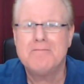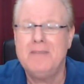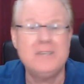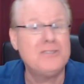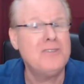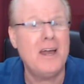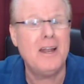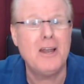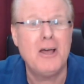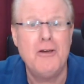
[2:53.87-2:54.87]
It's not a
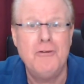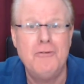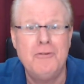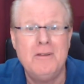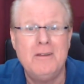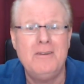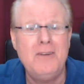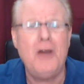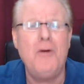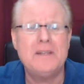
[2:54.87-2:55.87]
loan.
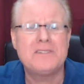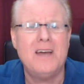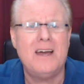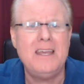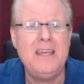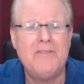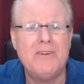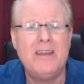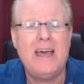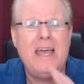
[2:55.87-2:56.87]
No, it's not
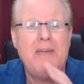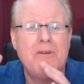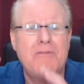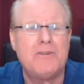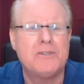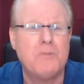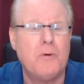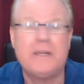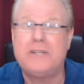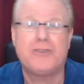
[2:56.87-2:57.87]
even a reverse
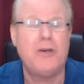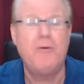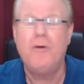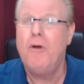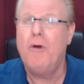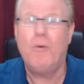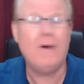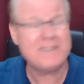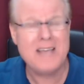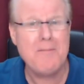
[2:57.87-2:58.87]
mortgage. So what
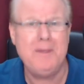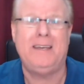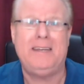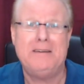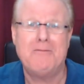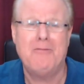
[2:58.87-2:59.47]
does that mean?